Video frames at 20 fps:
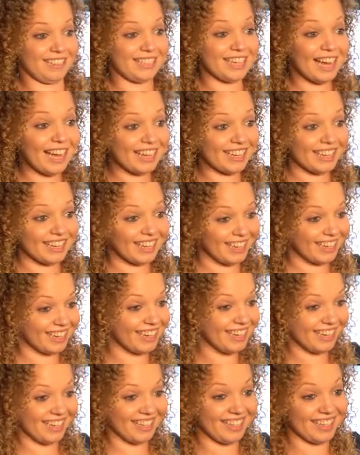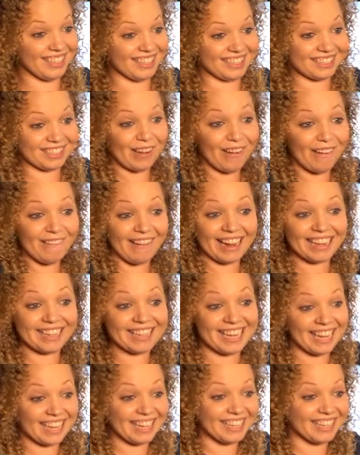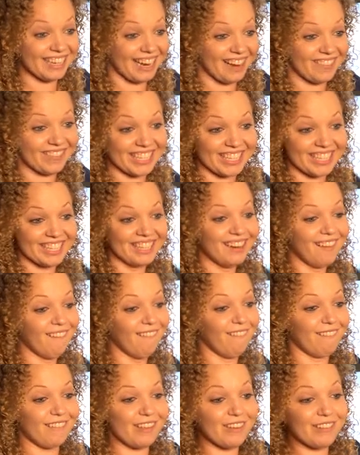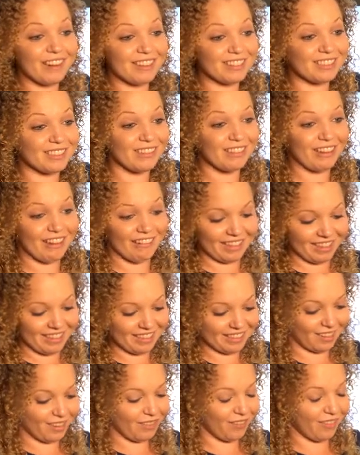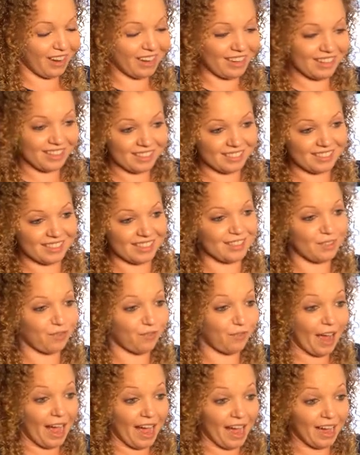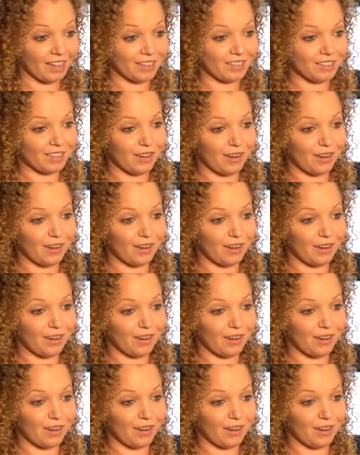Done. So I mean, you guys know how it is on weddings. It's fast.